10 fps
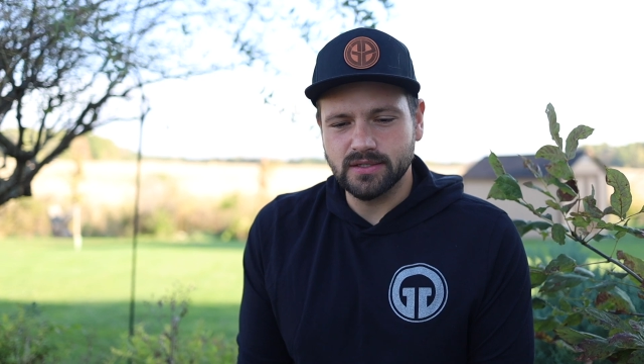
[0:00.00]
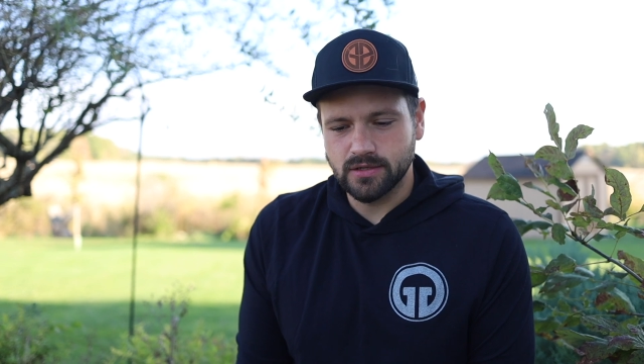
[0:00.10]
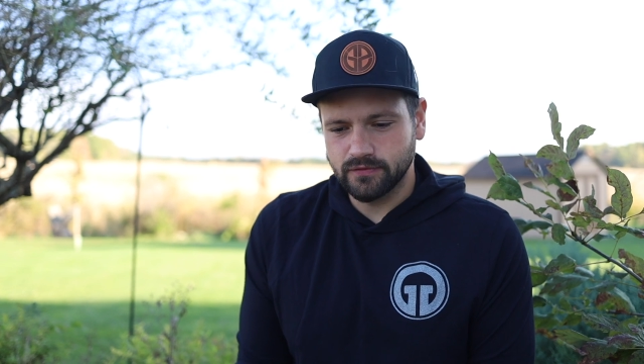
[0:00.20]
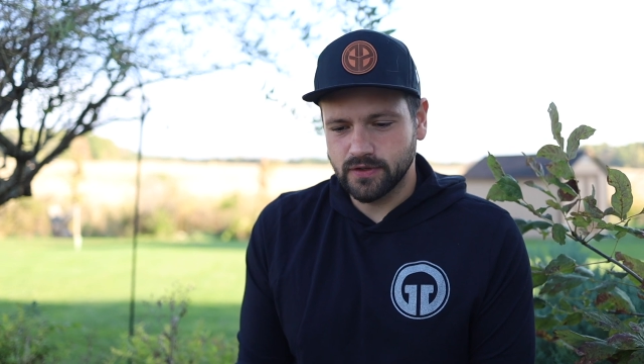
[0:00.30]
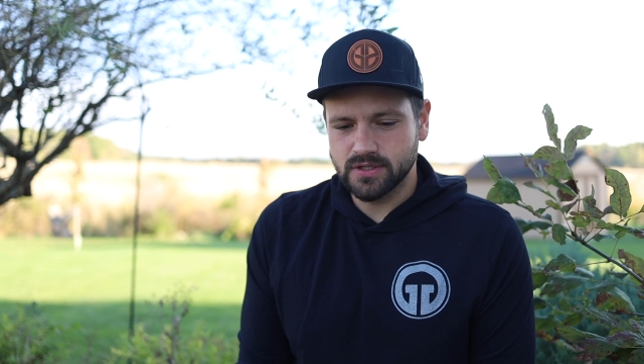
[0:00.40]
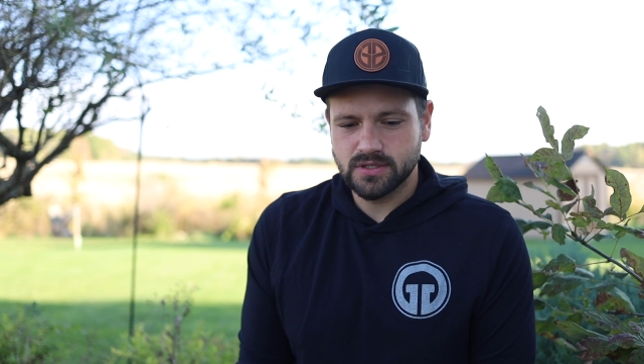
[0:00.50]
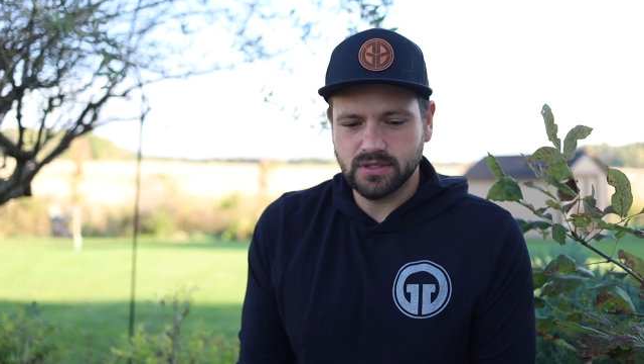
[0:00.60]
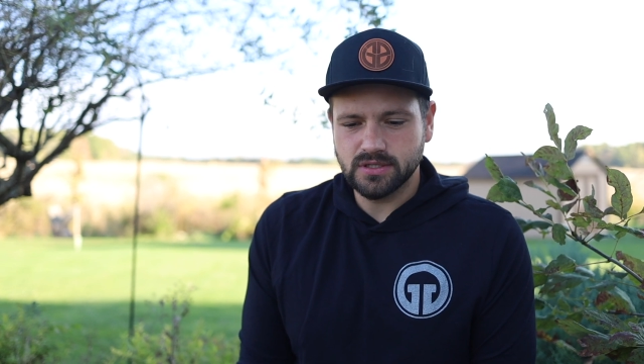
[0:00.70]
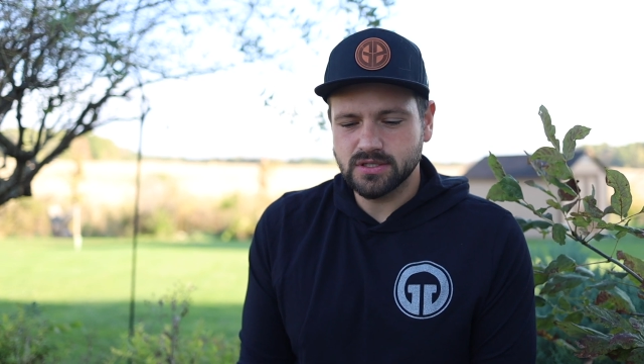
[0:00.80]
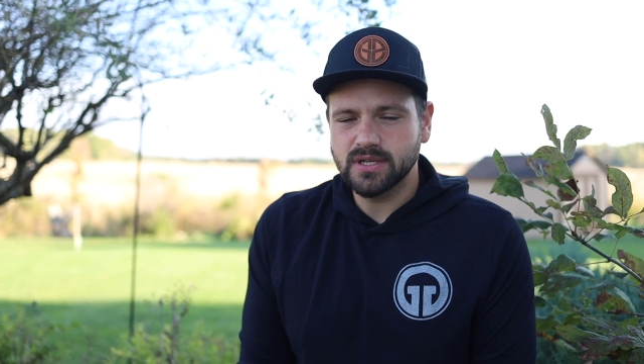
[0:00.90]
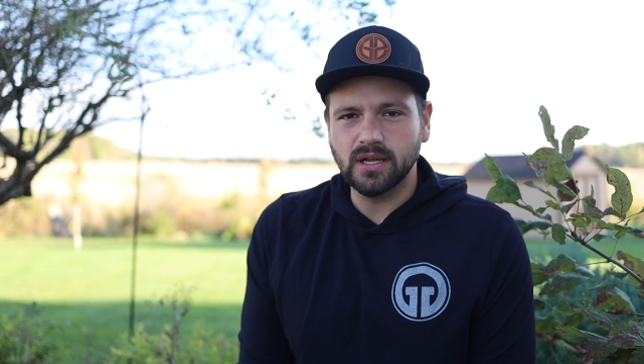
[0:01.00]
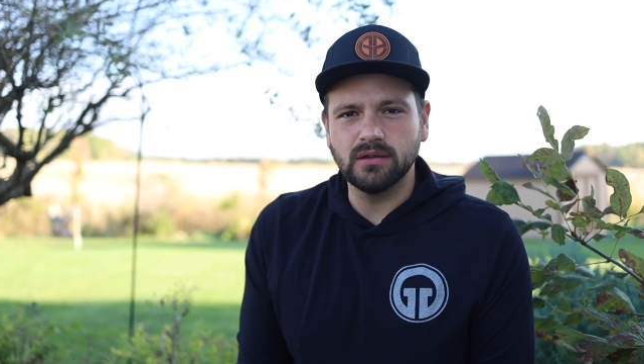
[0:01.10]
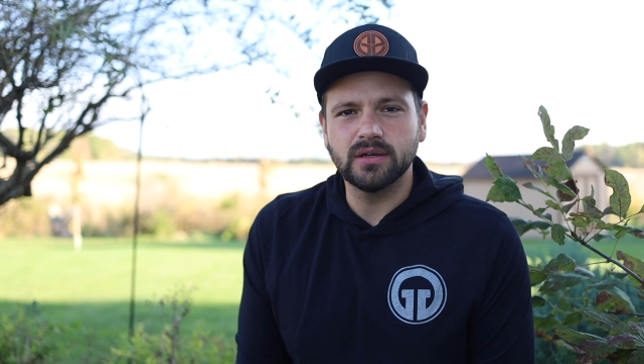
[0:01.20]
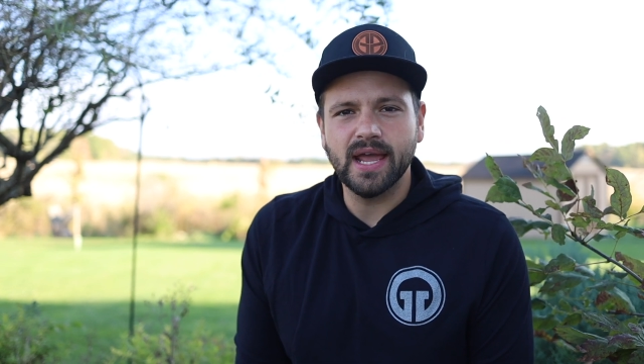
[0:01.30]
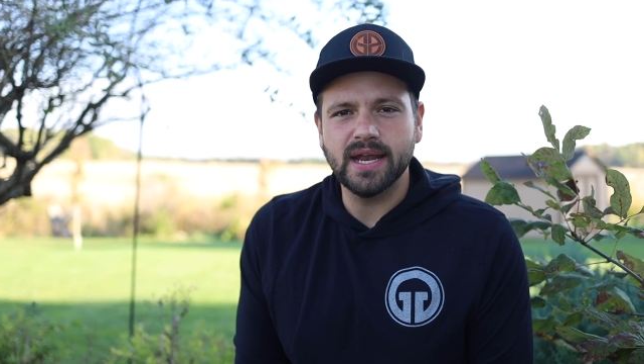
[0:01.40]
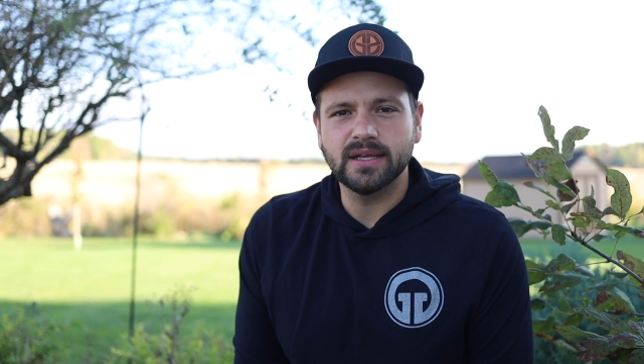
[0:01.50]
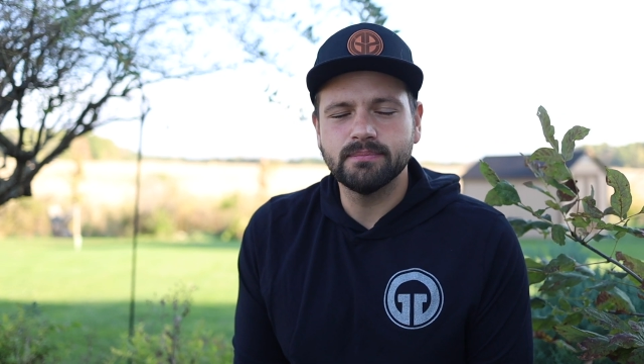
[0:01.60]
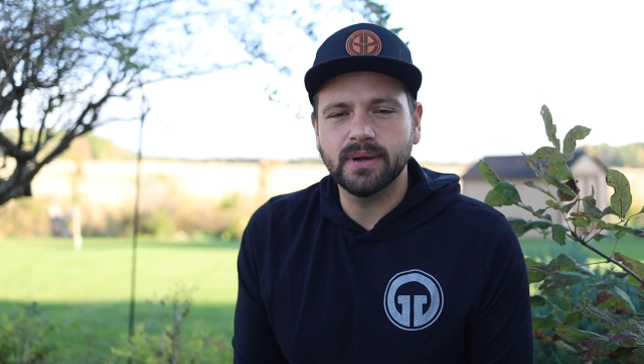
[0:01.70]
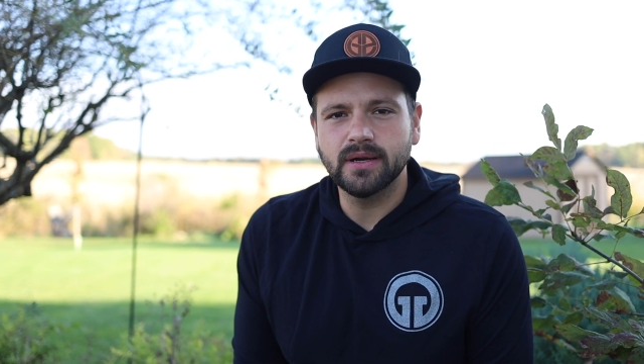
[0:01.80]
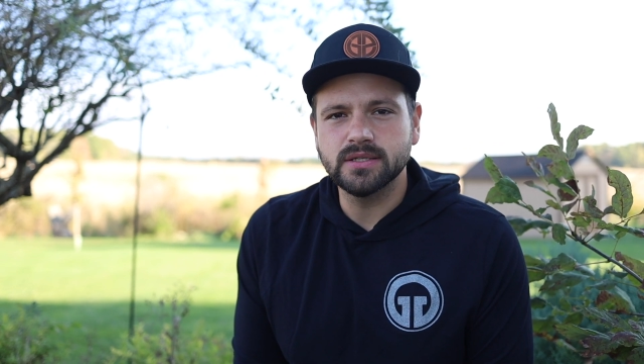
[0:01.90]
So first, let's just take a look at it,
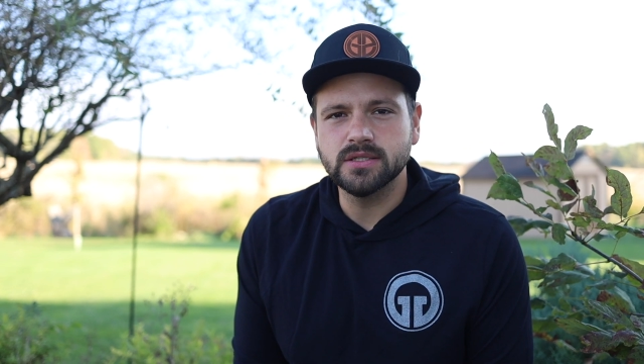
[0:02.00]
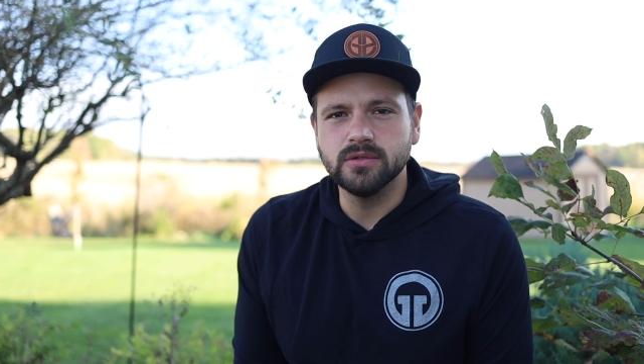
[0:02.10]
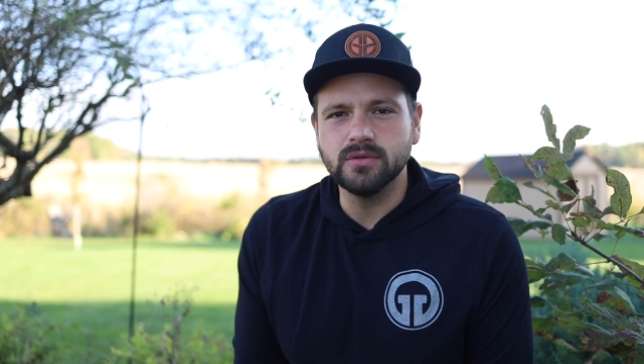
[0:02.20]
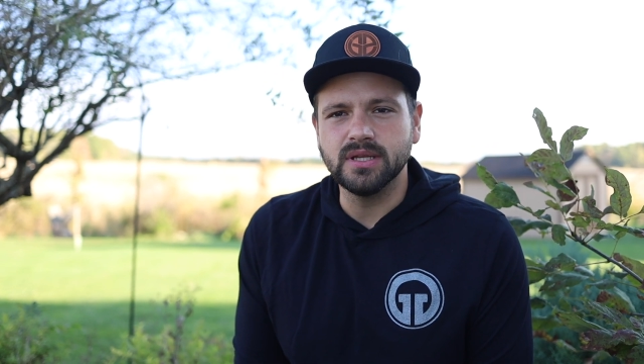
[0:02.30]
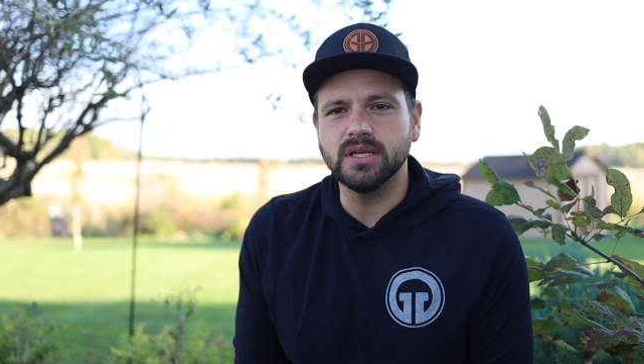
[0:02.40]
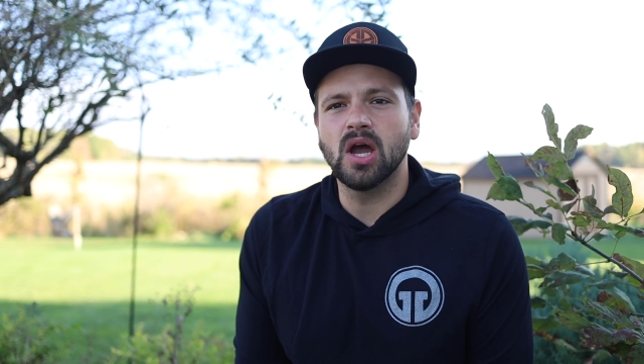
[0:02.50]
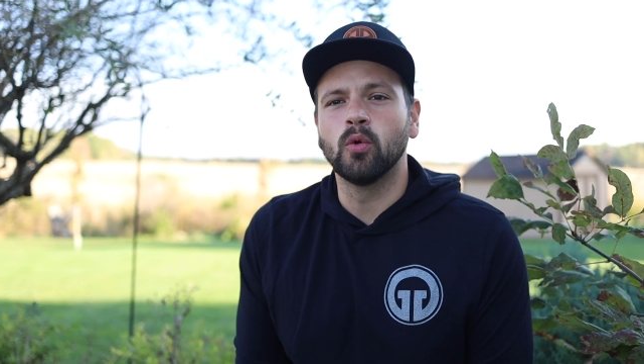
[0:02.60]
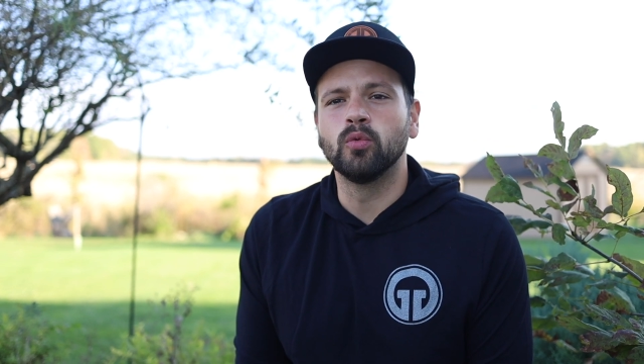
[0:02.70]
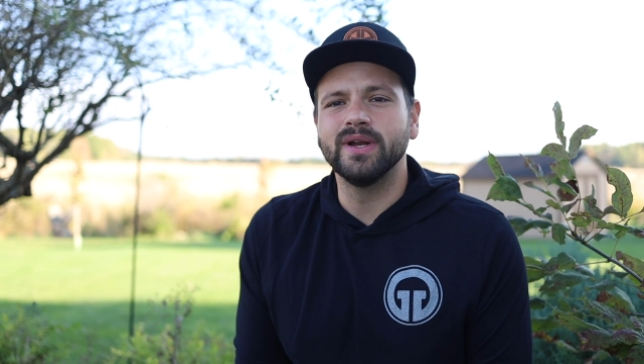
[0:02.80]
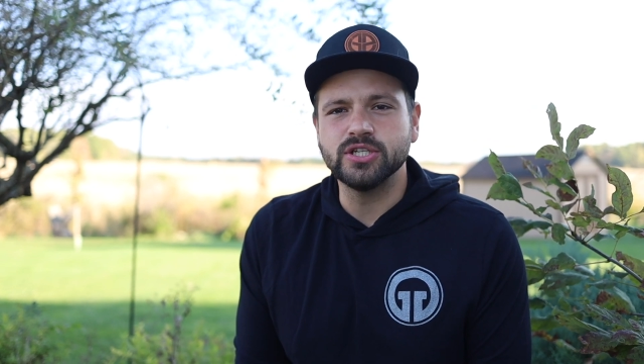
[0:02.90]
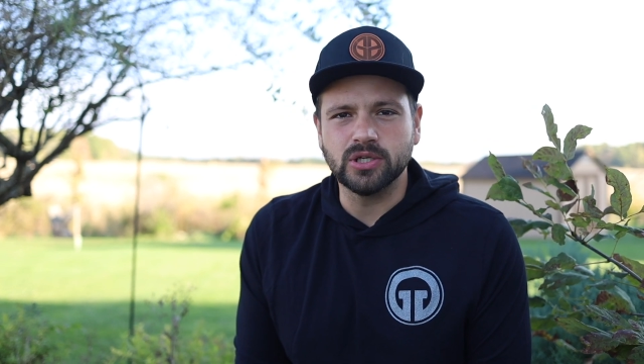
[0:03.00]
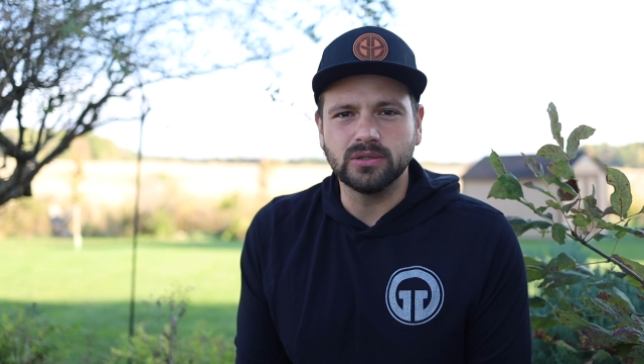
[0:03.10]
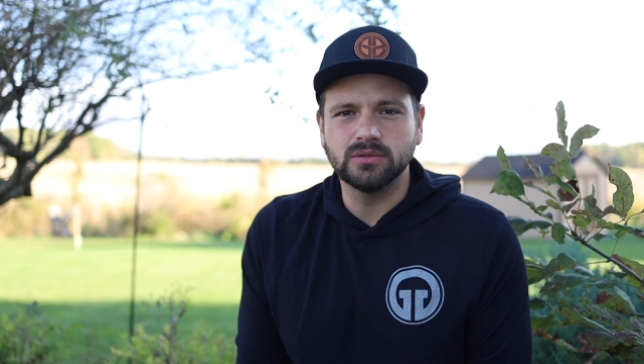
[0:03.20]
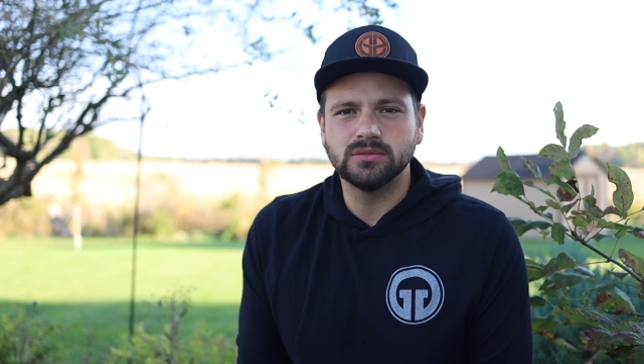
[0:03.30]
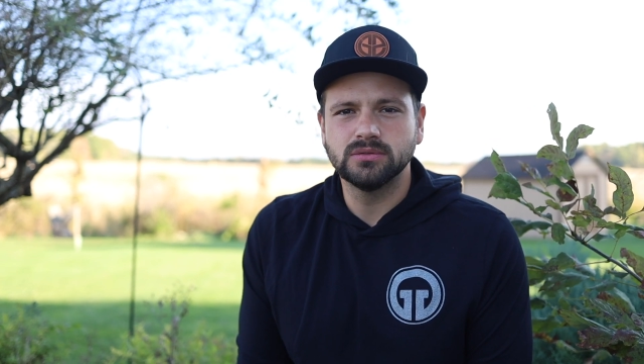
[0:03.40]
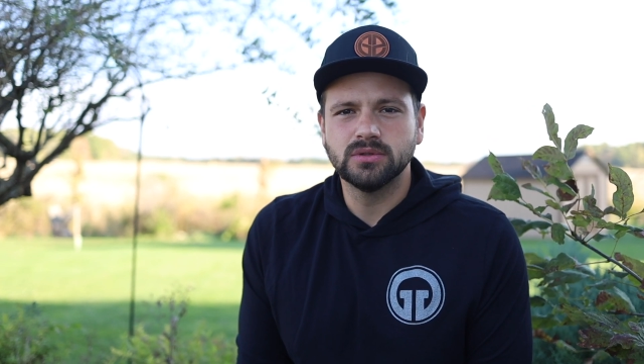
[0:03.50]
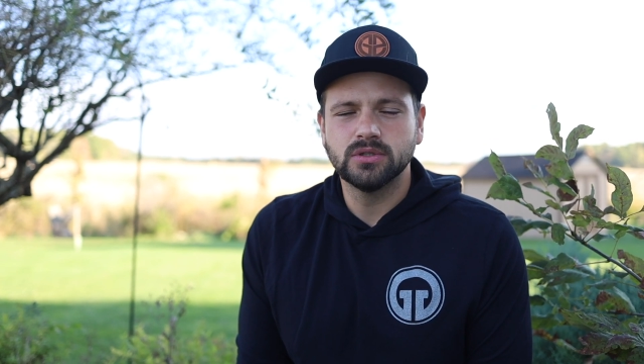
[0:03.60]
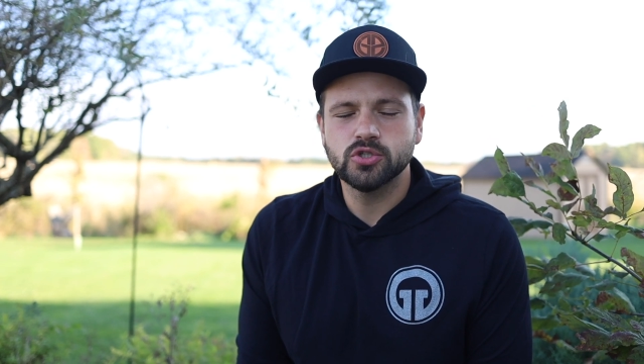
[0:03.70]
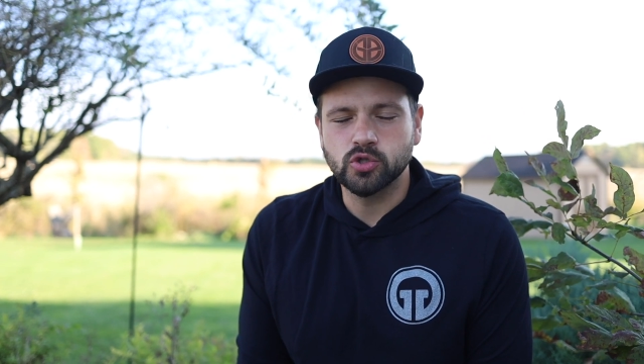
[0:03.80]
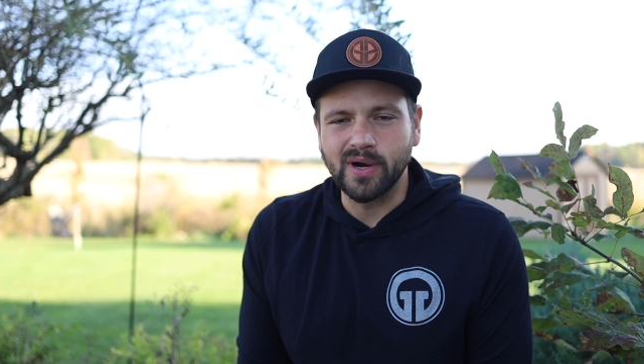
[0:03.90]
compare it to the original
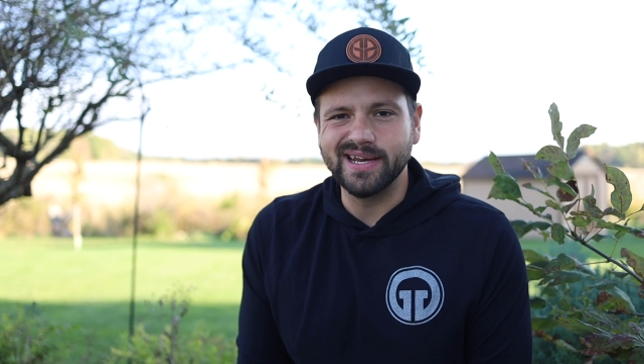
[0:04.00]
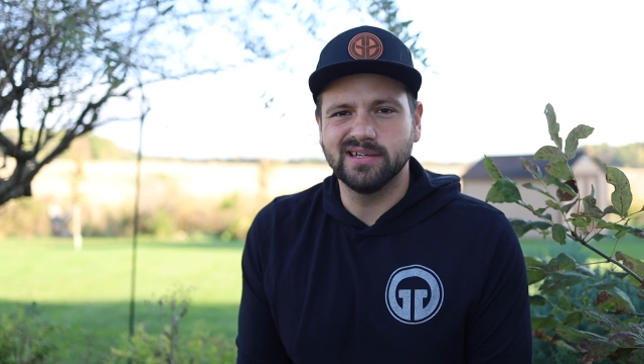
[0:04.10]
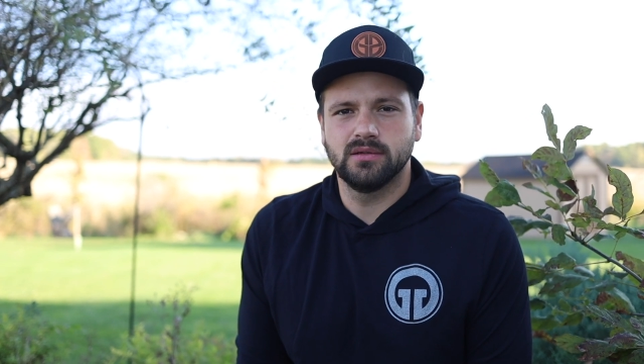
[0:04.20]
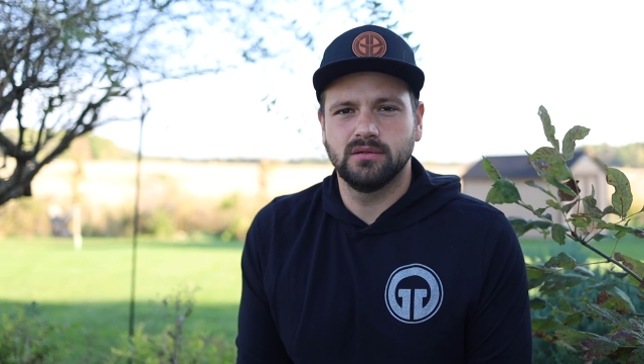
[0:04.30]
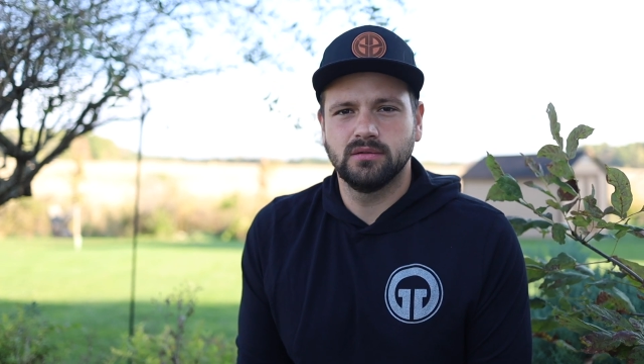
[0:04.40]
Triton,